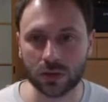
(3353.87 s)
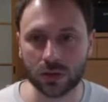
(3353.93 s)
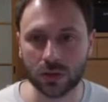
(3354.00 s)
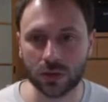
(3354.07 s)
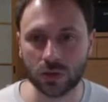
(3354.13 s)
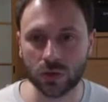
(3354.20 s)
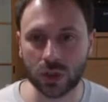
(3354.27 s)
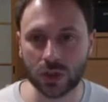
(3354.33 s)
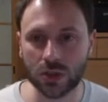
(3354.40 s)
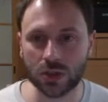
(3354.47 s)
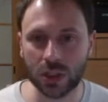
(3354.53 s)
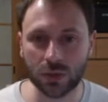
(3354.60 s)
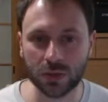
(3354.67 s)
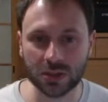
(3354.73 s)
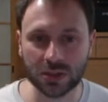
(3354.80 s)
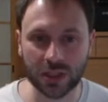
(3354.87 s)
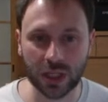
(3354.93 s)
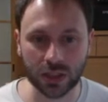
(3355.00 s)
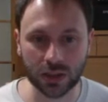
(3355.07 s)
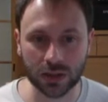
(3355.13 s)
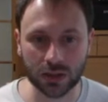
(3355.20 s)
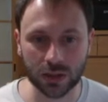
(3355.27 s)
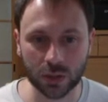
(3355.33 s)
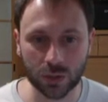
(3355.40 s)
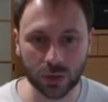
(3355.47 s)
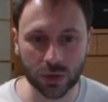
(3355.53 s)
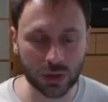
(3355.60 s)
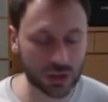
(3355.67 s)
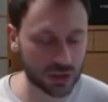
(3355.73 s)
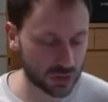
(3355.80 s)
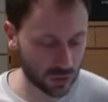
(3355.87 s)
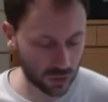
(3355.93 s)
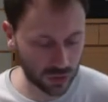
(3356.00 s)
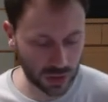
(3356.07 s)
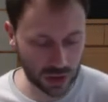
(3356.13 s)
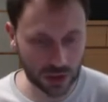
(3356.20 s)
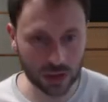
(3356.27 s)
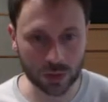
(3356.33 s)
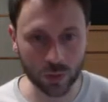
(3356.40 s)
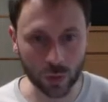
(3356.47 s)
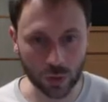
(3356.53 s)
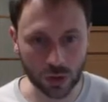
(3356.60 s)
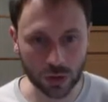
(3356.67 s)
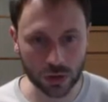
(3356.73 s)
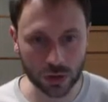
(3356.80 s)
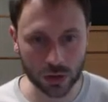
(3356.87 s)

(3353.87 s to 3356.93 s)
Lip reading: great shame is that the building is not there anymore.